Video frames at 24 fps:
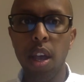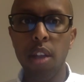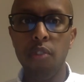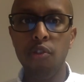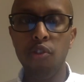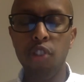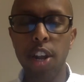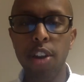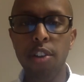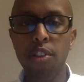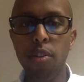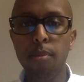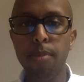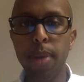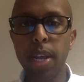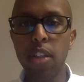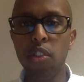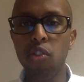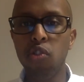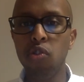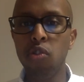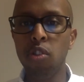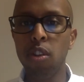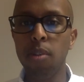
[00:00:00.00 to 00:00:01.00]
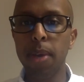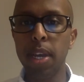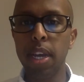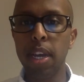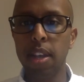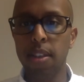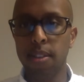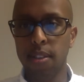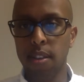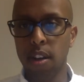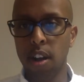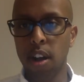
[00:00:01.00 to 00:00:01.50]
Gender
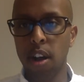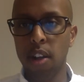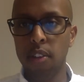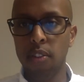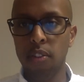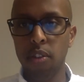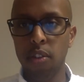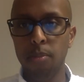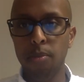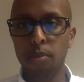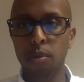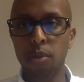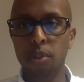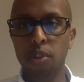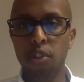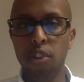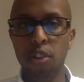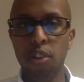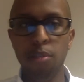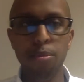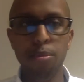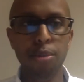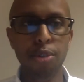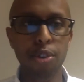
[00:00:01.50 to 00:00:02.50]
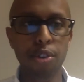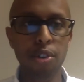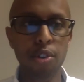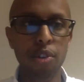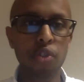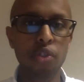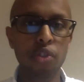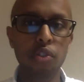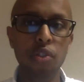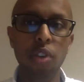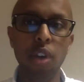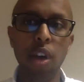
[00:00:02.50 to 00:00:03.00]
mainstreaming is a concept which
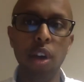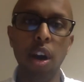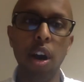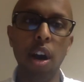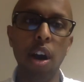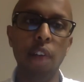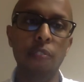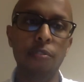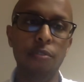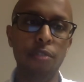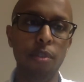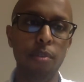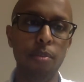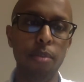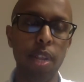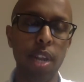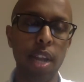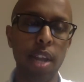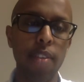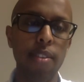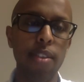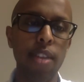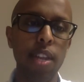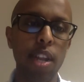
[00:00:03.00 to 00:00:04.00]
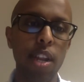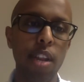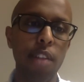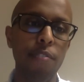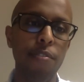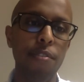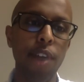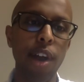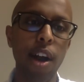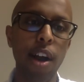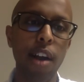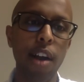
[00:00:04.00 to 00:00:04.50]
emerged from the
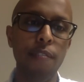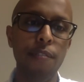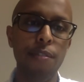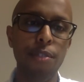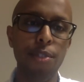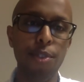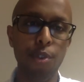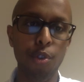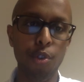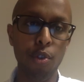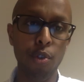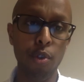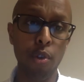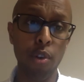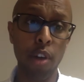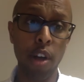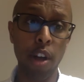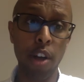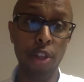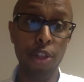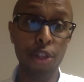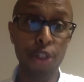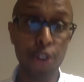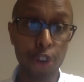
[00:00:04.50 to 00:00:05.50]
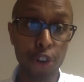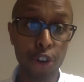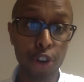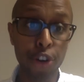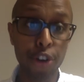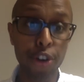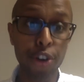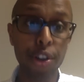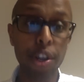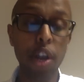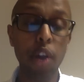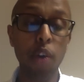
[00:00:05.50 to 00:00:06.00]
1985
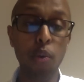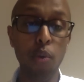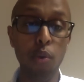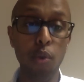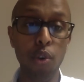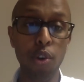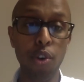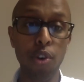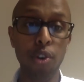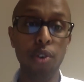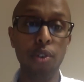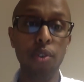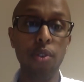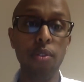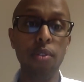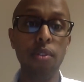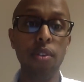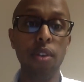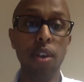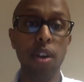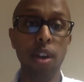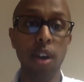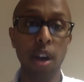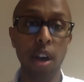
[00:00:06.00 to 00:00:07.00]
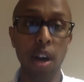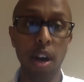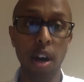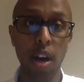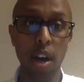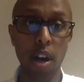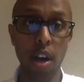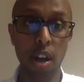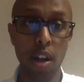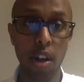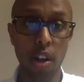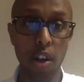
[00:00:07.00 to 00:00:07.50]
Third World
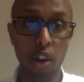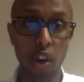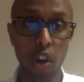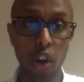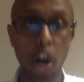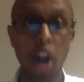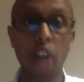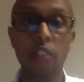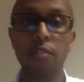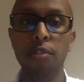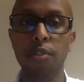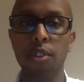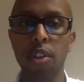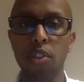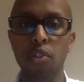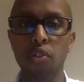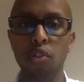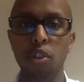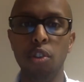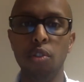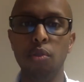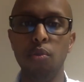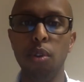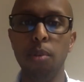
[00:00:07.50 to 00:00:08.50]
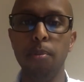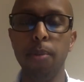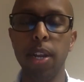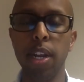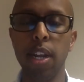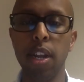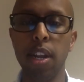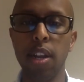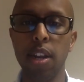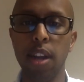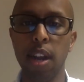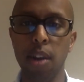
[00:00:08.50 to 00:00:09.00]
Conference on Women
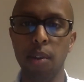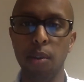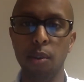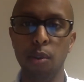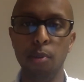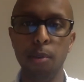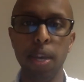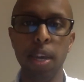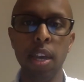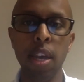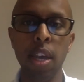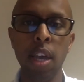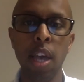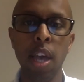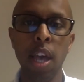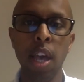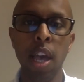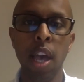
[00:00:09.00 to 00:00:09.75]
in Nairobi,